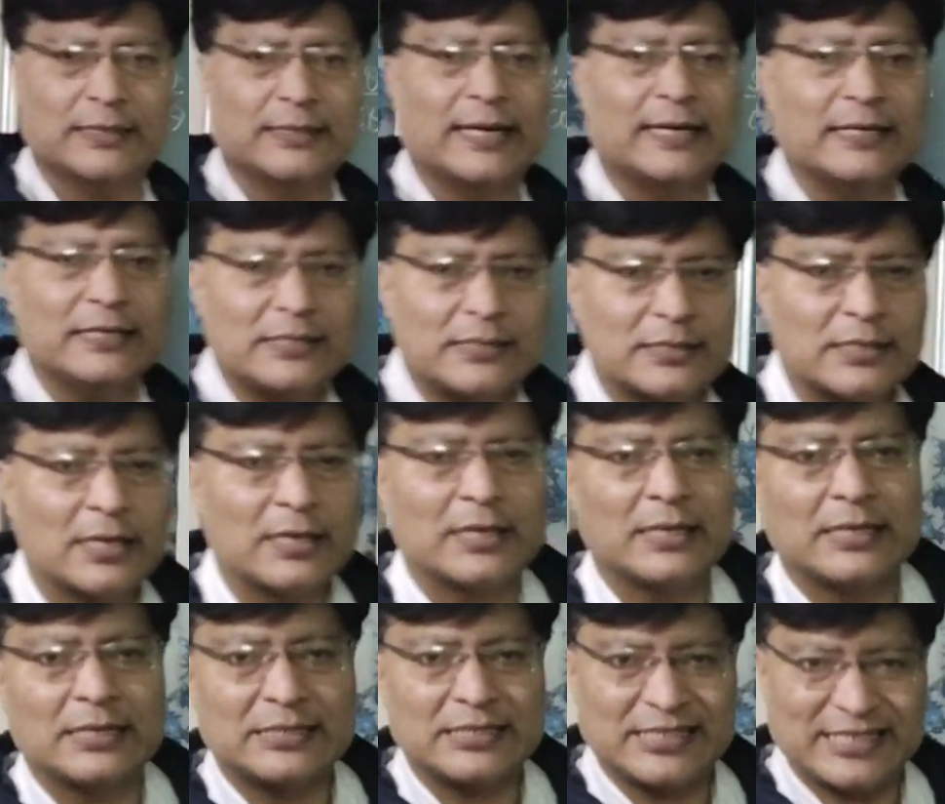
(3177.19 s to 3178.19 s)
That is,
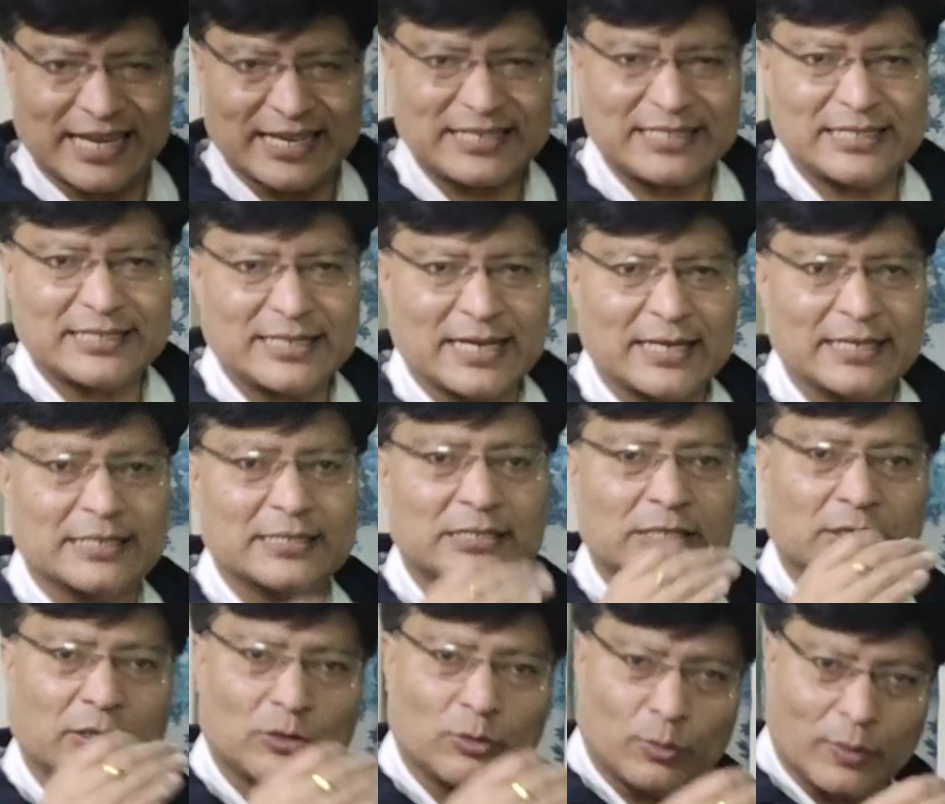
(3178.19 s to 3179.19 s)
sec theta is
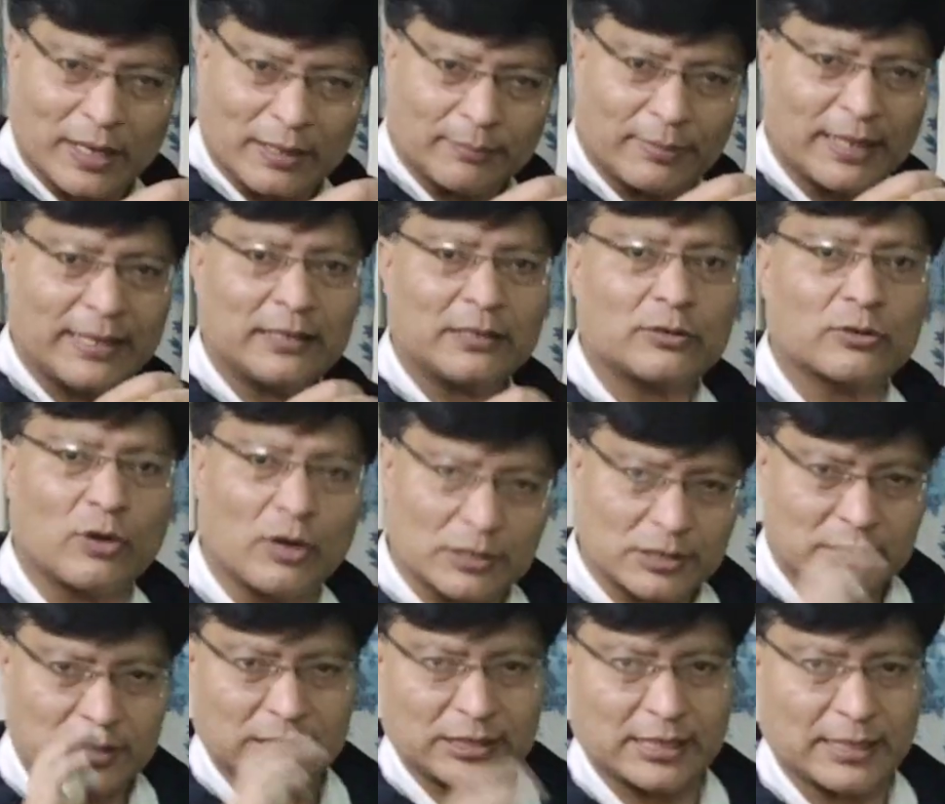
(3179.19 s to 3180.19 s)
equal to 1 by
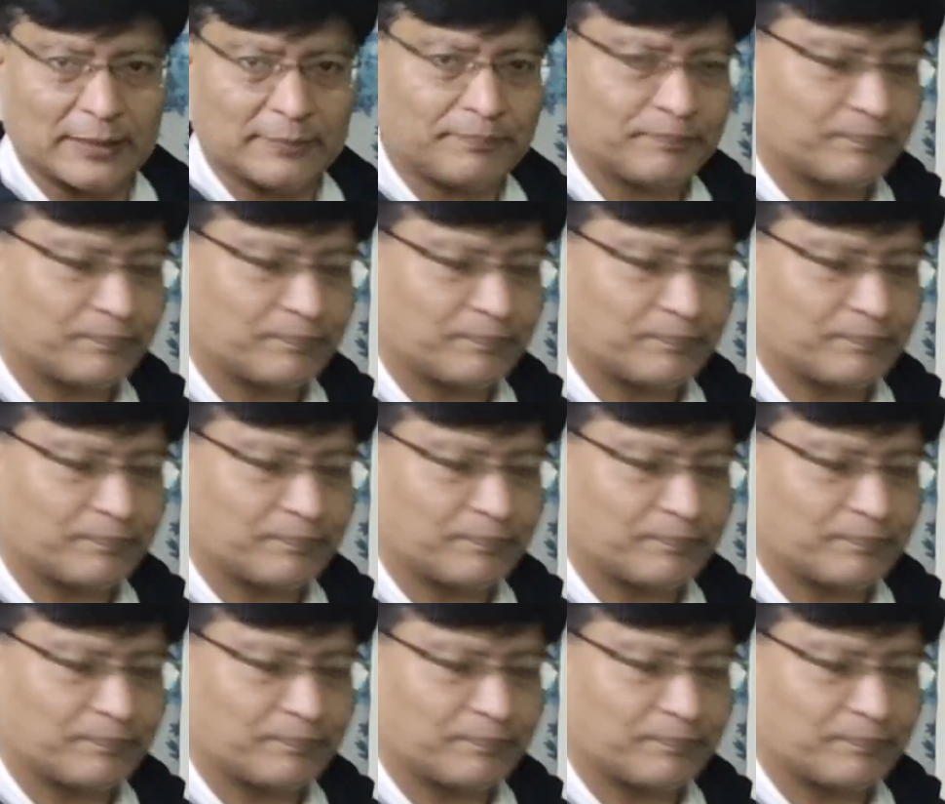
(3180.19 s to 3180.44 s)
cos theta.